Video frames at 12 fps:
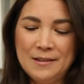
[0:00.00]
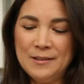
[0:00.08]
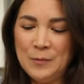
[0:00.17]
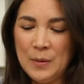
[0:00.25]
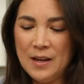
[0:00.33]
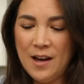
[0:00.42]

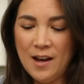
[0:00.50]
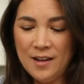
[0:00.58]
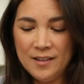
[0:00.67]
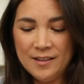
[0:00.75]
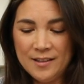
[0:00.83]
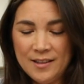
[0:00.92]
these
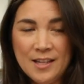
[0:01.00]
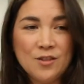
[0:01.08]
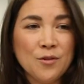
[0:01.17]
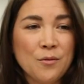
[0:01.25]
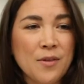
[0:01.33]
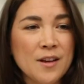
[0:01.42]
because
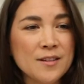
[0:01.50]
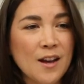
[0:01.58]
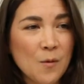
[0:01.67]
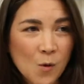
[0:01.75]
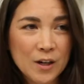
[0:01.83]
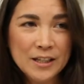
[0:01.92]
these are things
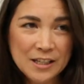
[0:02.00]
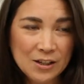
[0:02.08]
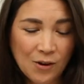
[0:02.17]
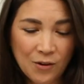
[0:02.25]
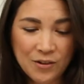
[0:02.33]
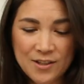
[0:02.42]
I want to
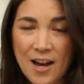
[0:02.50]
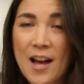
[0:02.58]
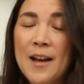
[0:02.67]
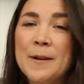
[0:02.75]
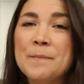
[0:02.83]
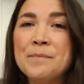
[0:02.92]
eat all the
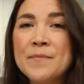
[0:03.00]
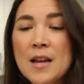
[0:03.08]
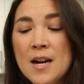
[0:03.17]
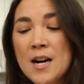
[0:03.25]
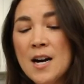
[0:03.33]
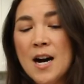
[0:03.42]
time.
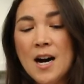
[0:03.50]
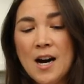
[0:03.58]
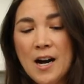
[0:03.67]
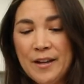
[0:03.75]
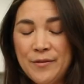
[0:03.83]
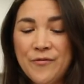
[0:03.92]

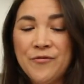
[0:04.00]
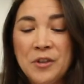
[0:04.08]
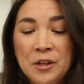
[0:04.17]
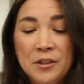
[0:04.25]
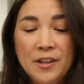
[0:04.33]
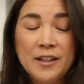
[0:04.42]
I
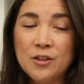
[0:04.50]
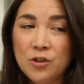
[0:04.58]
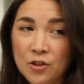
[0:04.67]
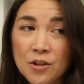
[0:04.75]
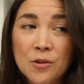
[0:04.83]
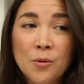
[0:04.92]
feel like
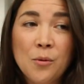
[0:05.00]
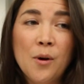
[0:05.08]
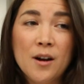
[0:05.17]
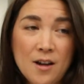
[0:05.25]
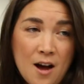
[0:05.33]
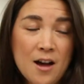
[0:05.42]

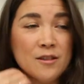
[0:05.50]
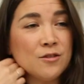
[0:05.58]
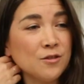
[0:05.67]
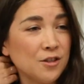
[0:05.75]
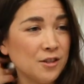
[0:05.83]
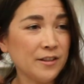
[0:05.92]
you guys
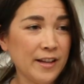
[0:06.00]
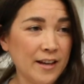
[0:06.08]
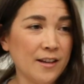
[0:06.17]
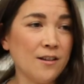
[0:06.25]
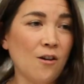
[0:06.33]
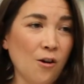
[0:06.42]
are gonna
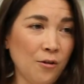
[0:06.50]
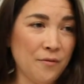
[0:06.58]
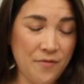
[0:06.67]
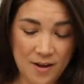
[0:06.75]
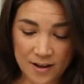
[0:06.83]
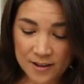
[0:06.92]
like all
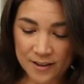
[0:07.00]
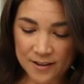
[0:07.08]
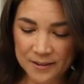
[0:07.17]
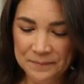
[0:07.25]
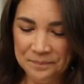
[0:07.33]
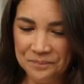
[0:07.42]
of
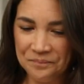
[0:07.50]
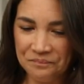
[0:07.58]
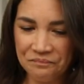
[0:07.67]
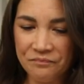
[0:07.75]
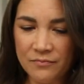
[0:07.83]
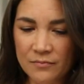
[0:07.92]
this.
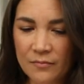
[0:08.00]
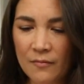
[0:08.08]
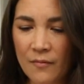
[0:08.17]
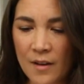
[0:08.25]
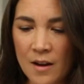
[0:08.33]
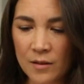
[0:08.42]

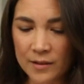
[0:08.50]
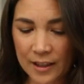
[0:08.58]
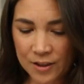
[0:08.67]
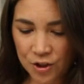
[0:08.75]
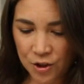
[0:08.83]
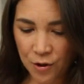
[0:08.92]

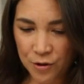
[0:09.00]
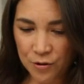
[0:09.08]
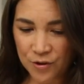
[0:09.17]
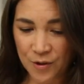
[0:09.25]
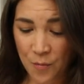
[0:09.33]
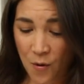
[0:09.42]
Let's show you
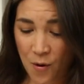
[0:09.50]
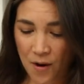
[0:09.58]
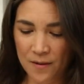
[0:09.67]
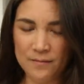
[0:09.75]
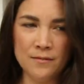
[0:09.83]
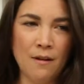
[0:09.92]
some more.